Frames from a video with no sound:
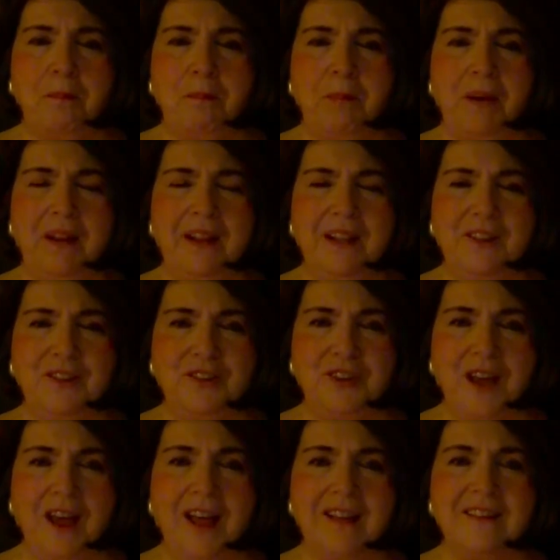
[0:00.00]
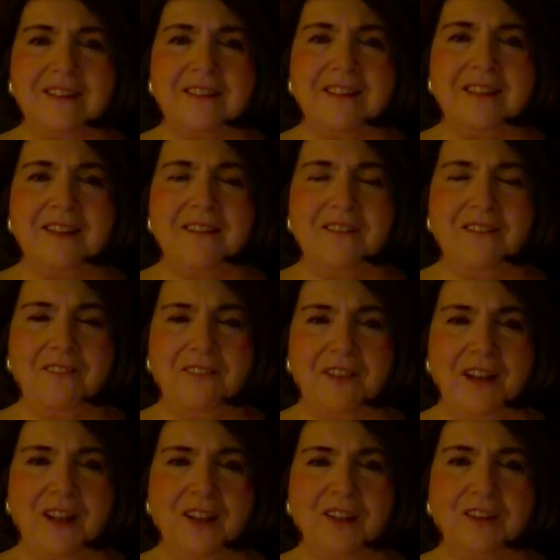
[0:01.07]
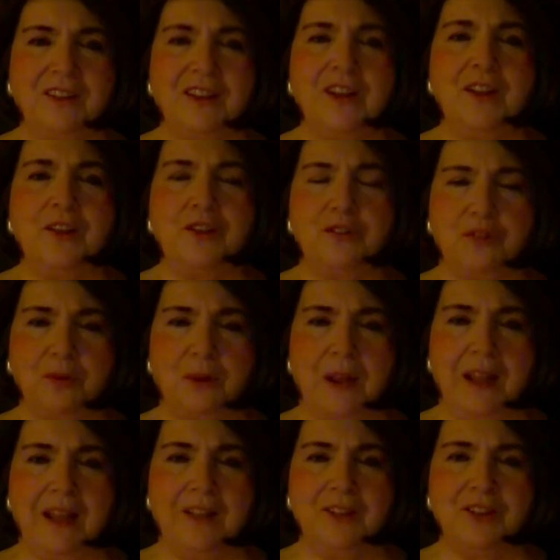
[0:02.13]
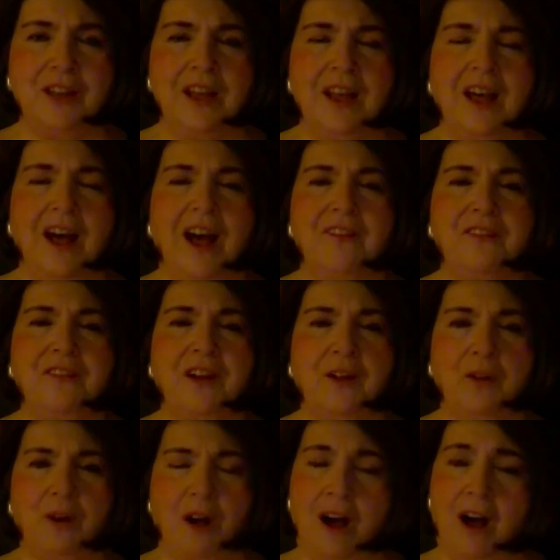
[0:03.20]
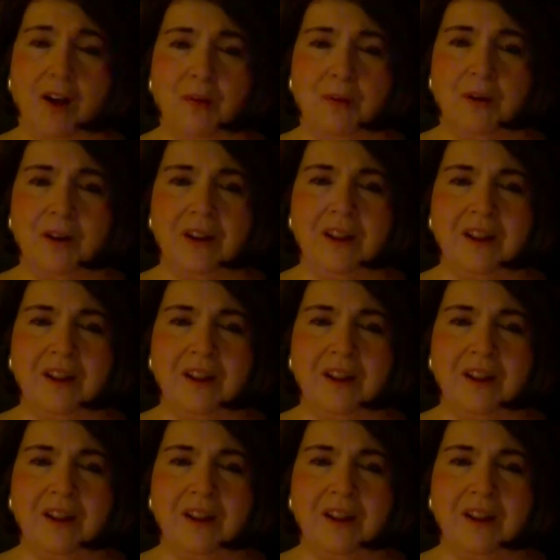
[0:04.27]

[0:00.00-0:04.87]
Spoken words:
but it just felt strange. I felt awkward.